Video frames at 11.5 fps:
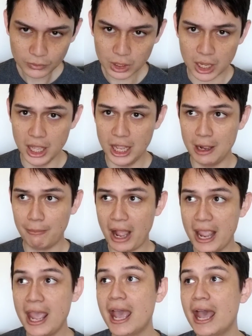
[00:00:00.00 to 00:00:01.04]

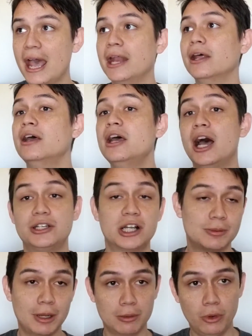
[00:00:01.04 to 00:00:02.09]
I talked
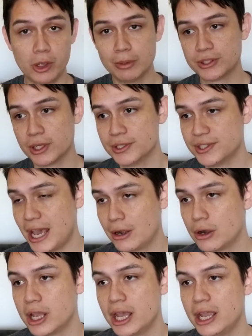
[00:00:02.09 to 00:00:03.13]
about appointments on
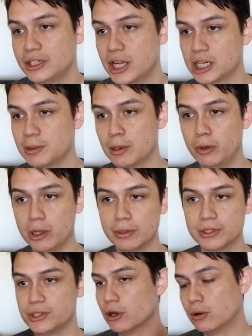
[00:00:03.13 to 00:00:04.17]
Saturday, talked about
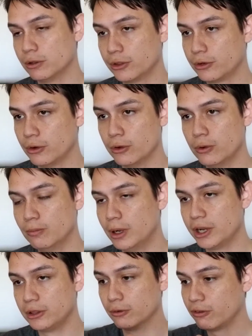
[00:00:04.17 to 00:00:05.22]
appointments, through
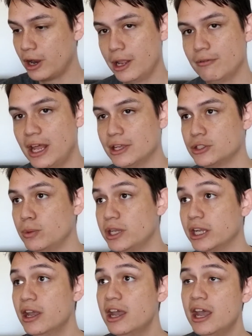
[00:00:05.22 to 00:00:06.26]
Monday through Friday of last
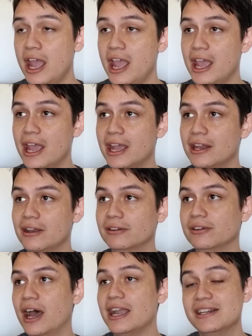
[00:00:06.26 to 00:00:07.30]
week, and
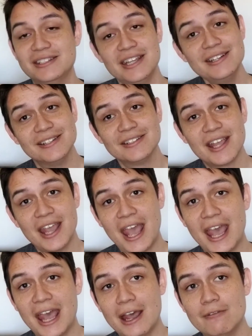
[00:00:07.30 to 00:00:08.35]
I didn't
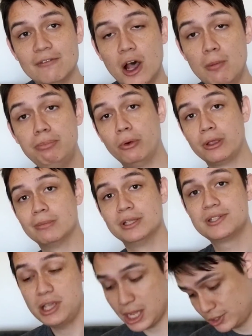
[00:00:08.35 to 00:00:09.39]
have
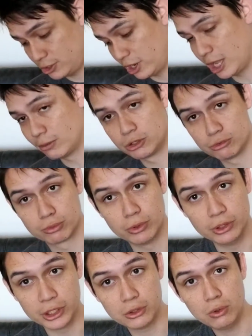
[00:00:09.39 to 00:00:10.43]
appointments yesterday, which was
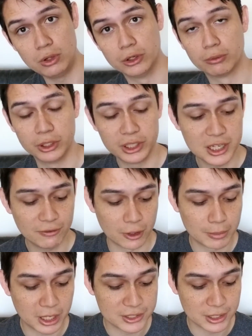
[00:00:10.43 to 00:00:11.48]
really cool and really different,
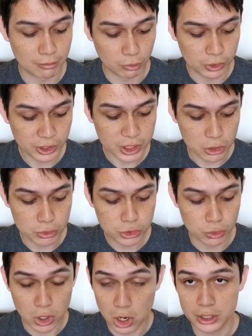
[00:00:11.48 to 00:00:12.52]
because I'm really used
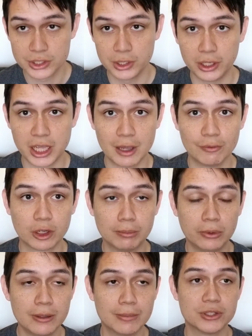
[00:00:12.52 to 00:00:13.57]
to constantly having
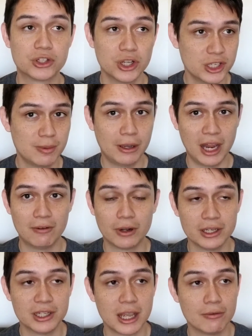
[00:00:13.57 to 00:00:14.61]
appointments just about every
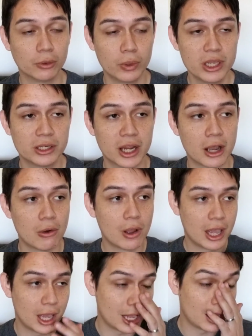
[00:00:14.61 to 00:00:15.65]
day of the week now,
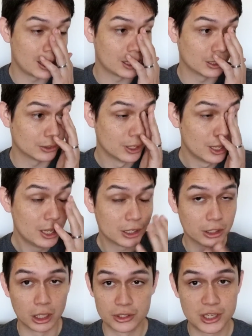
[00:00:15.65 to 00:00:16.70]
and
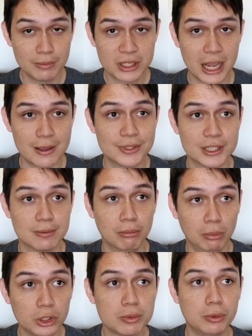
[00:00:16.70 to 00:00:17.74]
sometimes it's
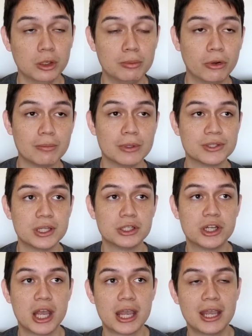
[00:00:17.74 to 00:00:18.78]
multiple appointments each
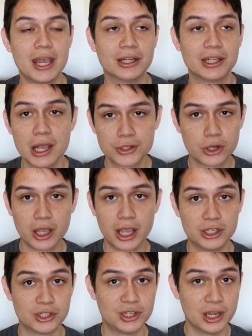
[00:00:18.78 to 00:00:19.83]
day, and yesterday I
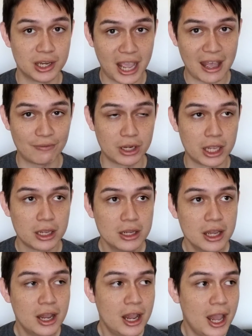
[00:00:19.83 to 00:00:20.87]
just didn't have any.
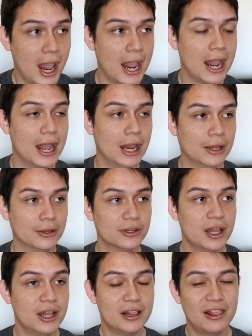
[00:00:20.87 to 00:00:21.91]
And
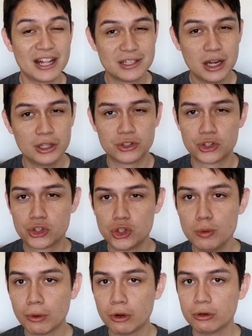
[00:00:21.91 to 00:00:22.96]
that's not
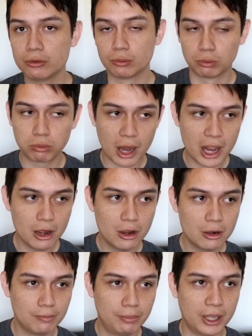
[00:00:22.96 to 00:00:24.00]
super
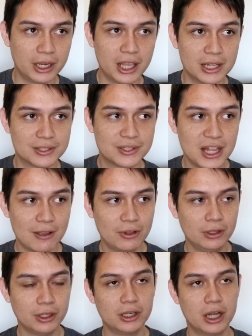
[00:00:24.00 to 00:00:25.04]
rare, but it's
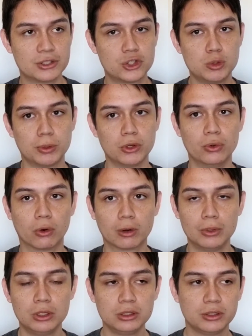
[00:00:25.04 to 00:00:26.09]
definitely not super
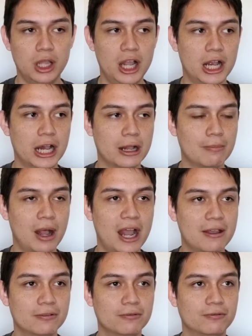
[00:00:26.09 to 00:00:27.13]
normal.
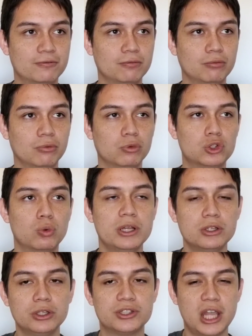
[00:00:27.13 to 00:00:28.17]
I've
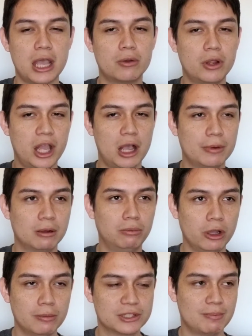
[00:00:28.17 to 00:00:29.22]
dwindled down on how many
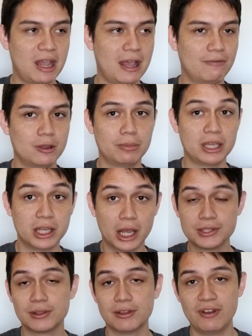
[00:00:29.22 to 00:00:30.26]
appointments I'm having
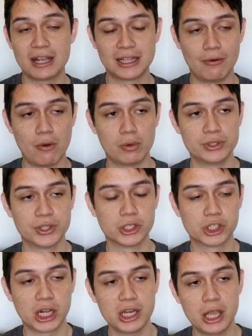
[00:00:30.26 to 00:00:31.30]
because of the fact that everyone's in
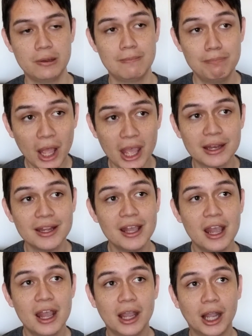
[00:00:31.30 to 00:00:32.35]
shutdown, but
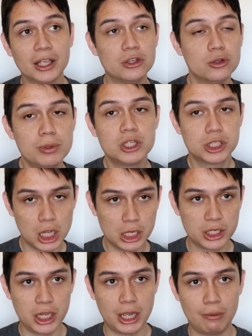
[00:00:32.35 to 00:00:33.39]
you'd be shocked
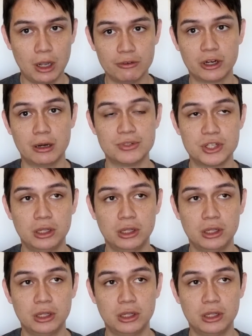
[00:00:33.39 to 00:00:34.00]
at how often I'm still